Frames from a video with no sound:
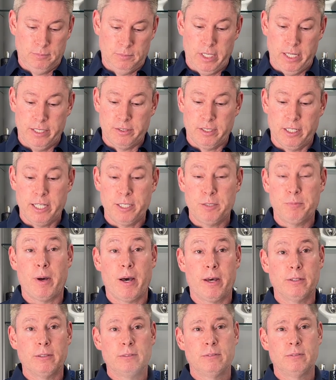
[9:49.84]
It's a nice
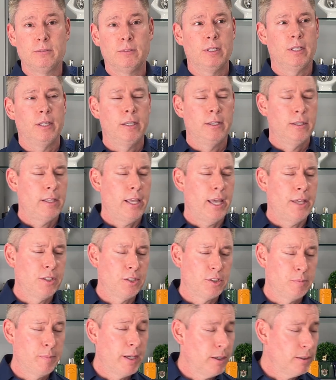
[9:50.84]
bottle. And the
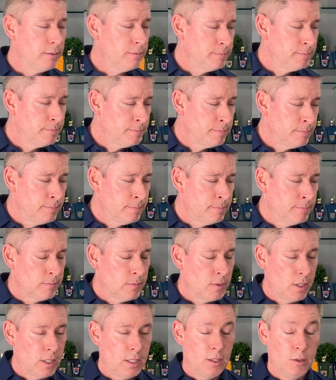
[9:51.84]
smell,
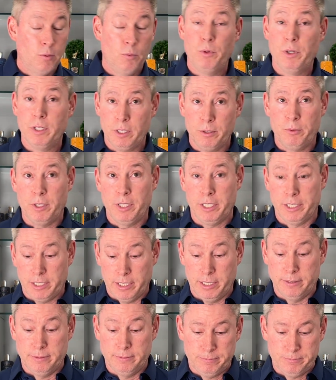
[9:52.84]
really, really
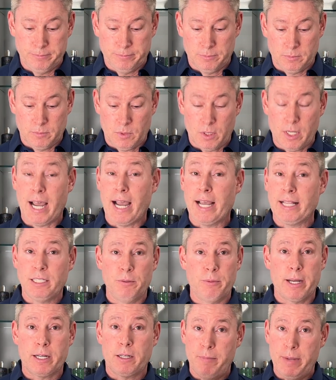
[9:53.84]
good. Highly
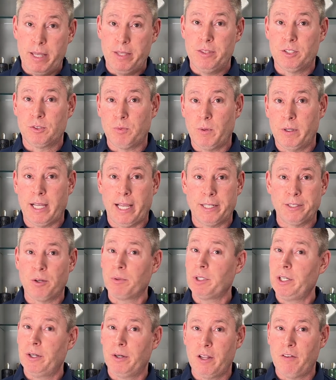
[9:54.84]
recommend this one. I don't
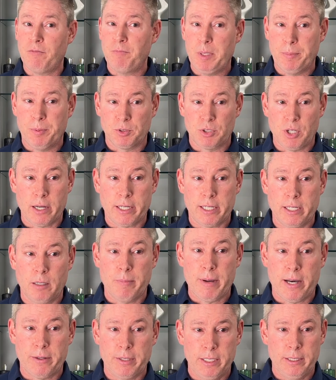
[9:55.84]
hear enough people talking
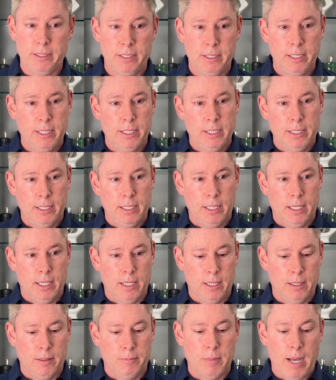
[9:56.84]
about it.
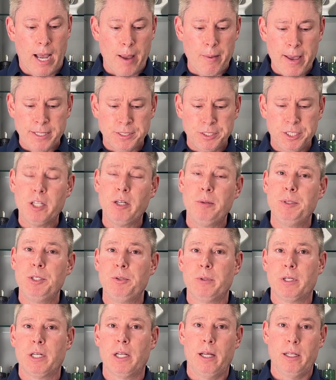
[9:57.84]
I'm actually going to be
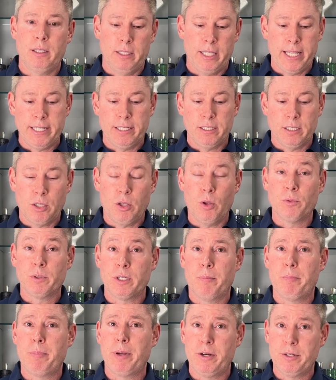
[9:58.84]
doing a latent clone
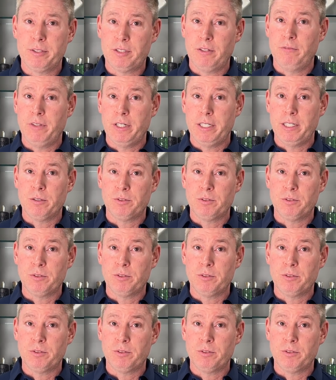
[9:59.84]
comparison video